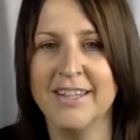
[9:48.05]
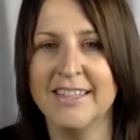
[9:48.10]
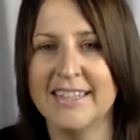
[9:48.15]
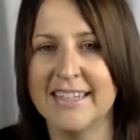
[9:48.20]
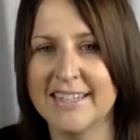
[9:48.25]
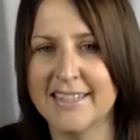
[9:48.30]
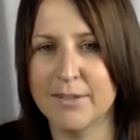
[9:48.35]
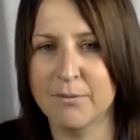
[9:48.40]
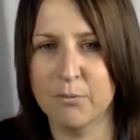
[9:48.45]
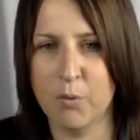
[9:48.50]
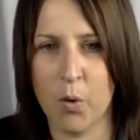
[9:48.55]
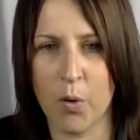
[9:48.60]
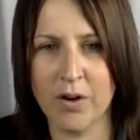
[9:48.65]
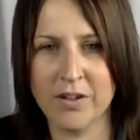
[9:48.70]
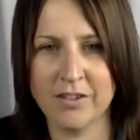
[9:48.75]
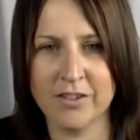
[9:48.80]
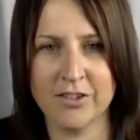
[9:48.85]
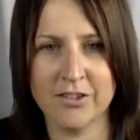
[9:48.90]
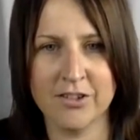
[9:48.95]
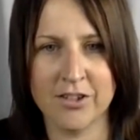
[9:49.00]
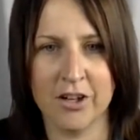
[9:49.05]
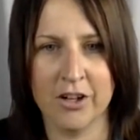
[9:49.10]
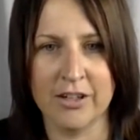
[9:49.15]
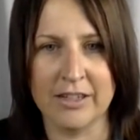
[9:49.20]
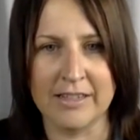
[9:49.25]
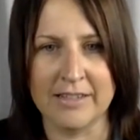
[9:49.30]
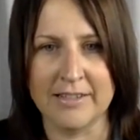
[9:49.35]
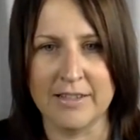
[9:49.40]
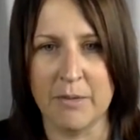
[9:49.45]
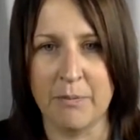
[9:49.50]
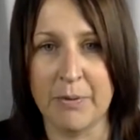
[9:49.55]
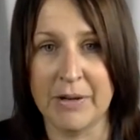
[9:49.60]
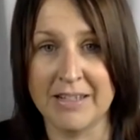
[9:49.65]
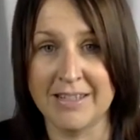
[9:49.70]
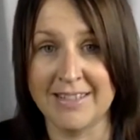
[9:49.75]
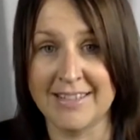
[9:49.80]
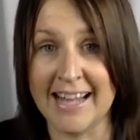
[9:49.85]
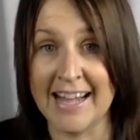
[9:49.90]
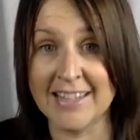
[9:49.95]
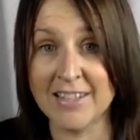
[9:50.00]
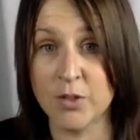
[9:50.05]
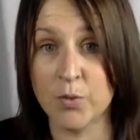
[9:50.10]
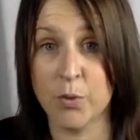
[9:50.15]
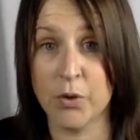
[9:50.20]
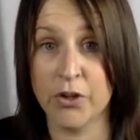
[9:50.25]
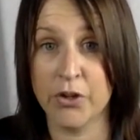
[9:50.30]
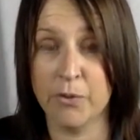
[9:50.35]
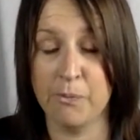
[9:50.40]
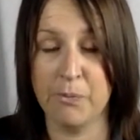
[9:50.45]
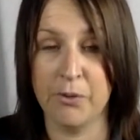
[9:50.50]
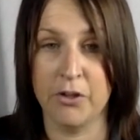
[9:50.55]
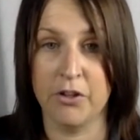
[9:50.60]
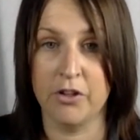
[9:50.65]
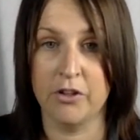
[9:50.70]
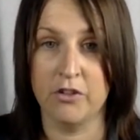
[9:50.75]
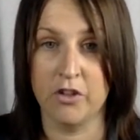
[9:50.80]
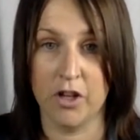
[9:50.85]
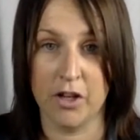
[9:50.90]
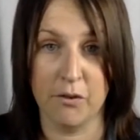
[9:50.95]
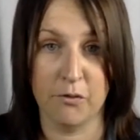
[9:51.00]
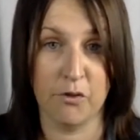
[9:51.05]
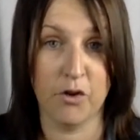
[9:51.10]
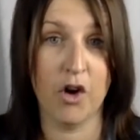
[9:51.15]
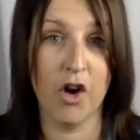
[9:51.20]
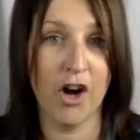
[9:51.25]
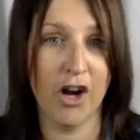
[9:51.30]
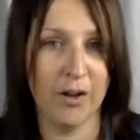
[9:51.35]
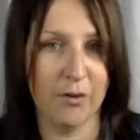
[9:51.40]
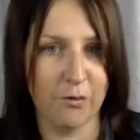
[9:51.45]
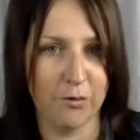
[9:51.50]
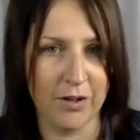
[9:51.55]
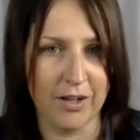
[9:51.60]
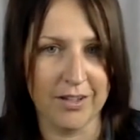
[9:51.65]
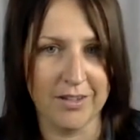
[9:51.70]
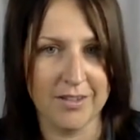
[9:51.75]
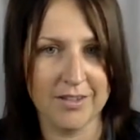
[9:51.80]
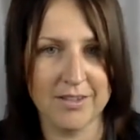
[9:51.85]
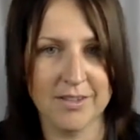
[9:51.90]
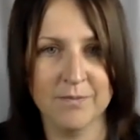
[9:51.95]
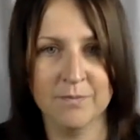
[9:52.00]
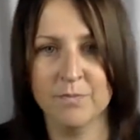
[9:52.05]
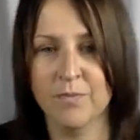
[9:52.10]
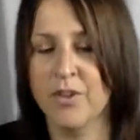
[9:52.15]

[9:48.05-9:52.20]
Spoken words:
It's important to start easy because that's where you build a lot of confidence.